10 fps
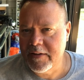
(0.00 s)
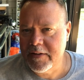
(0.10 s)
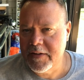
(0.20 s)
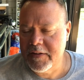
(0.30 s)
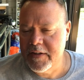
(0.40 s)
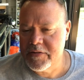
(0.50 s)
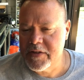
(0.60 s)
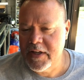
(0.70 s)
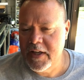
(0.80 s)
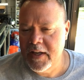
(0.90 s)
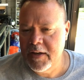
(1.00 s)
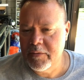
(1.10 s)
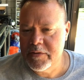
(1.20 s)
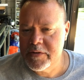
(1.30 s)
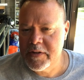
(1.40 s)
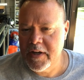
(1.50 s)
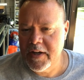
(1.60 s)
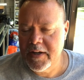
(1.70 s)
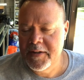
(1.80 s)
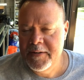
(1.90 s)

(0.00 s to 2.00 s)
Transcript: looked at things again. It was a